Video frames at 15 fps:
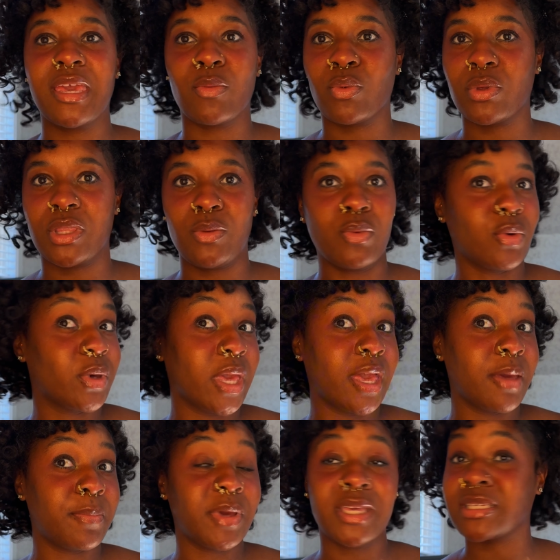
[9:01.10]
it really will
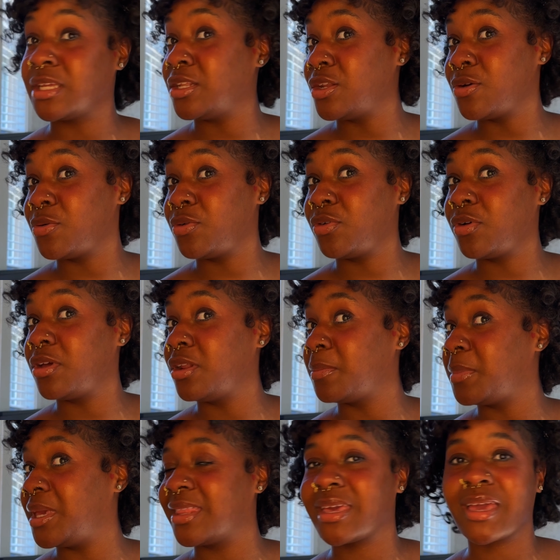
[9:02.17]
get because I know it'll end up
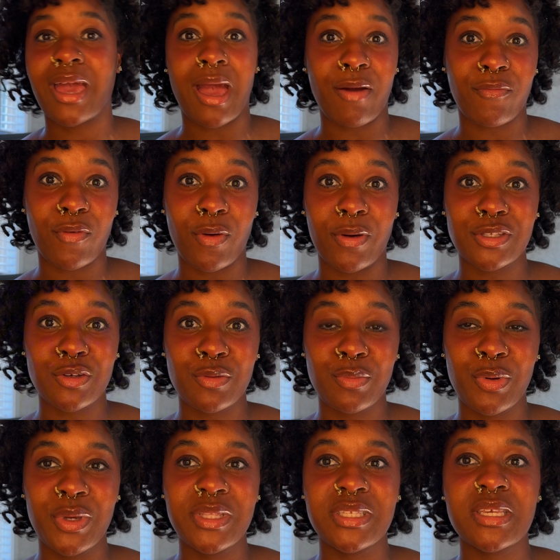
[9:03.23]
being like an afro at certain
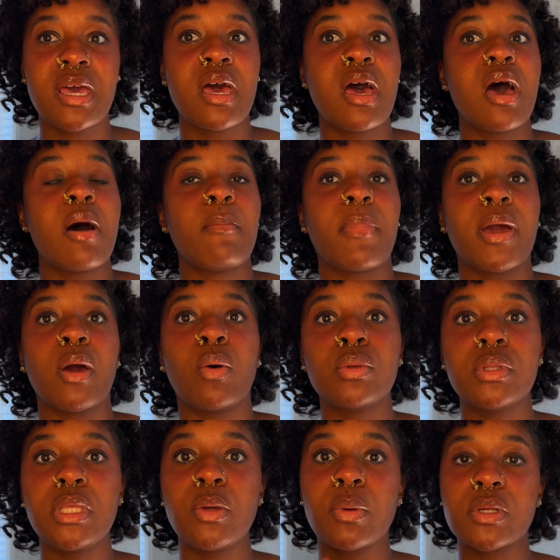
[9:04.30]
points. My
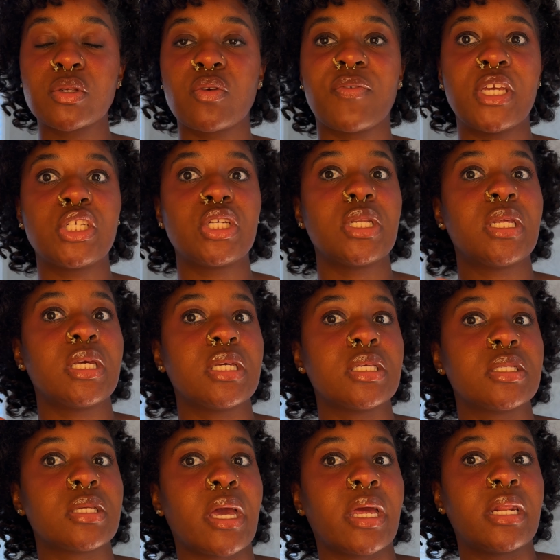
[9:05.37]
only reservation
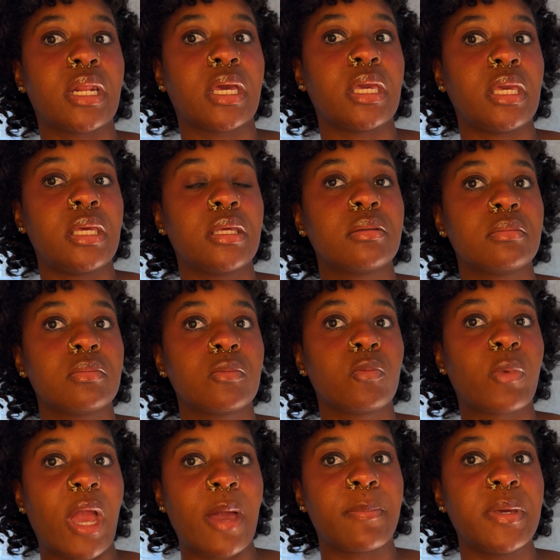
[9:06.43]
is at night
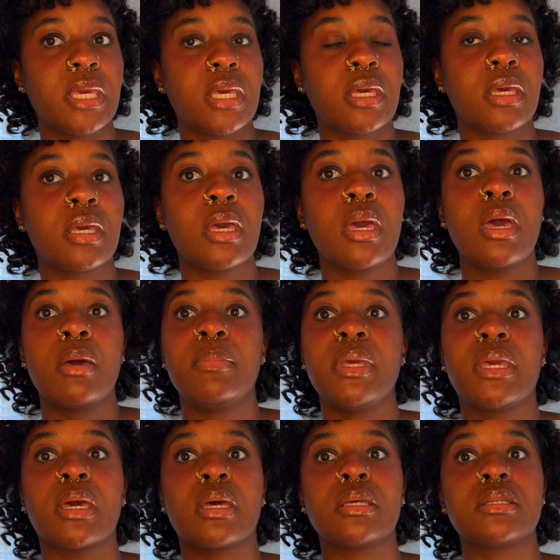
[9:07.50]
wrapping it
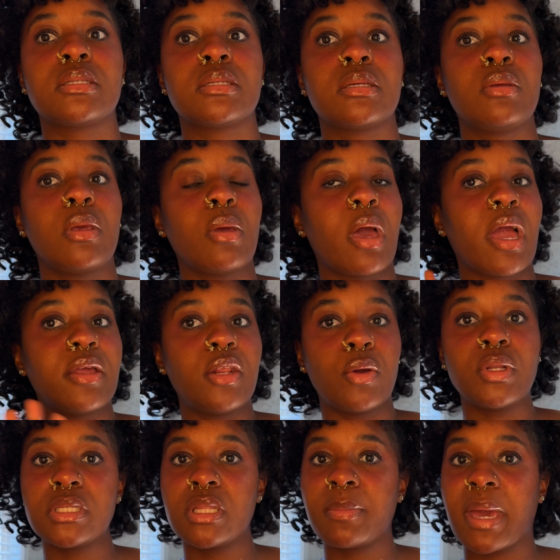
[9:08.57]
because I
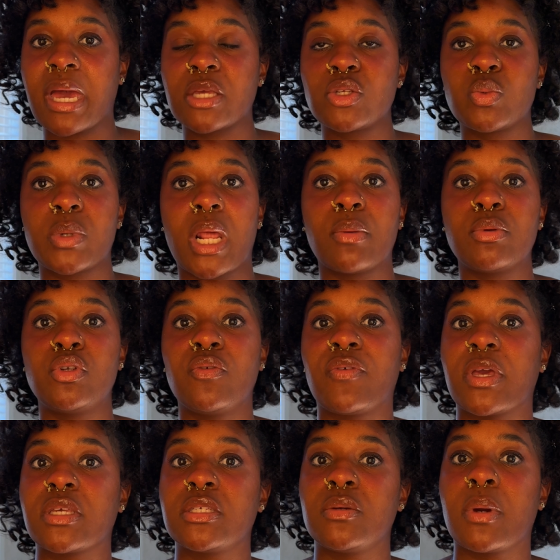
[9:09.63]
noticed in the past when I would do
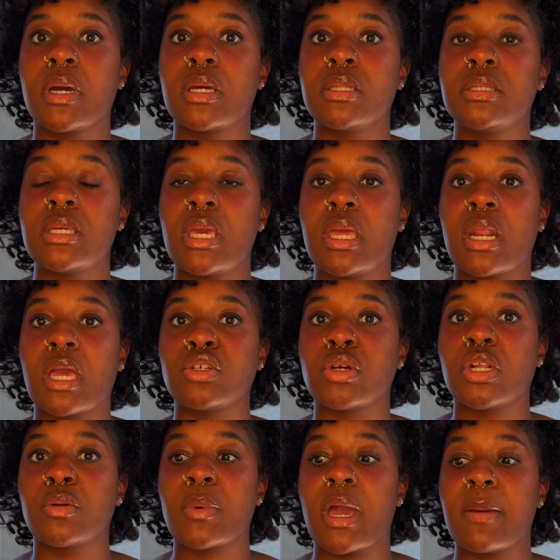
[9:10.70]
flexi rods and I
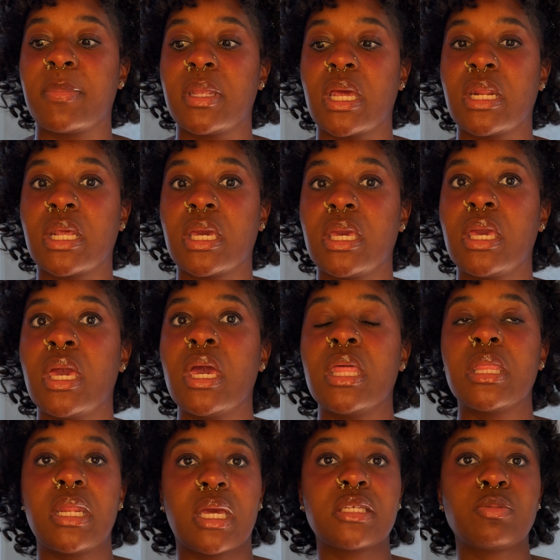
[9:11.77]
try to wrap it at night,
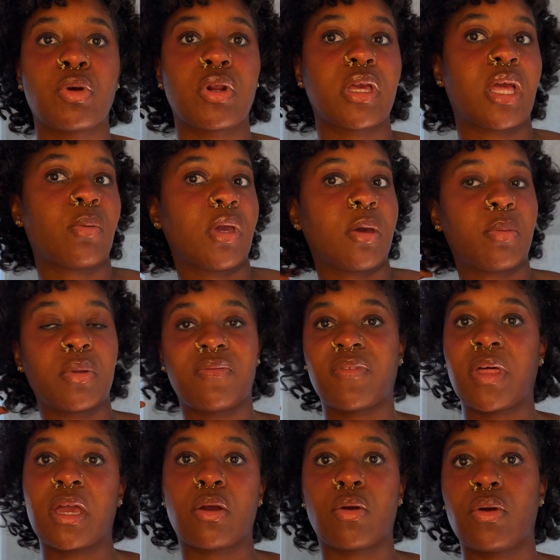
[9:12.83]
the next morning I'd wake up with
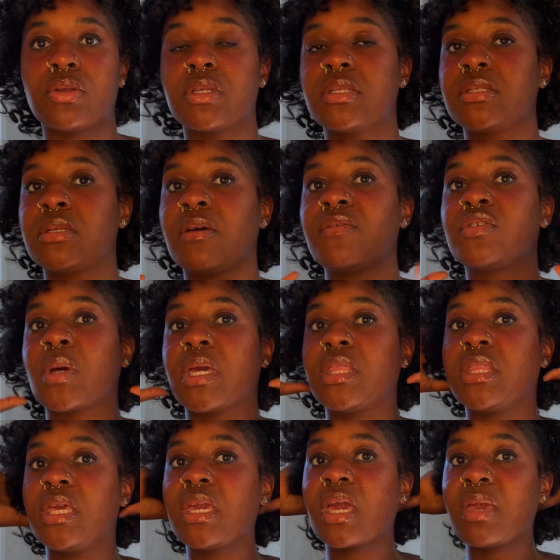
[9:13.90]
flat curls and stuff. So I
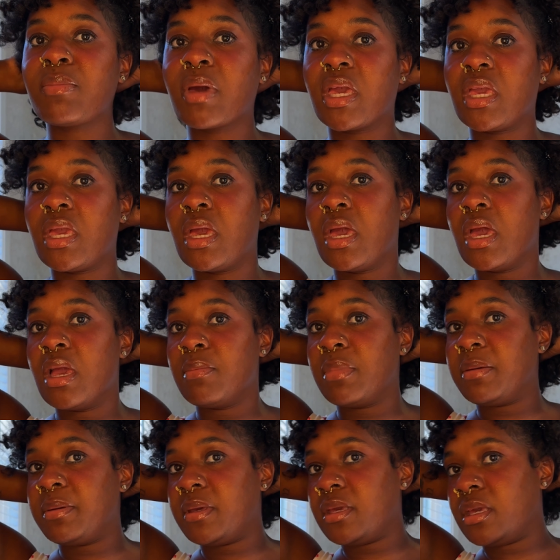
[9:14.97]
think I might
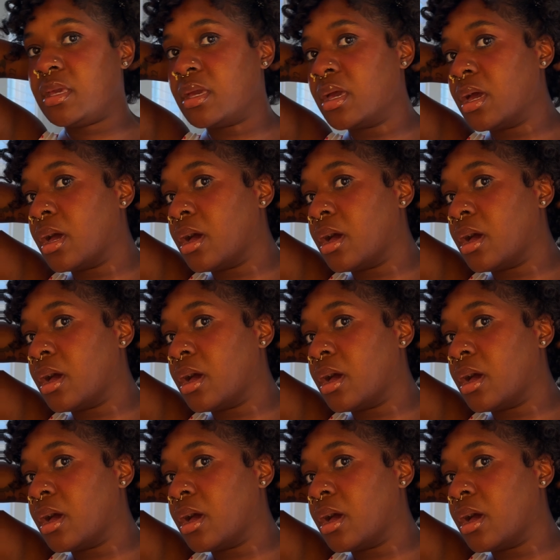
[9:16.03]
maybe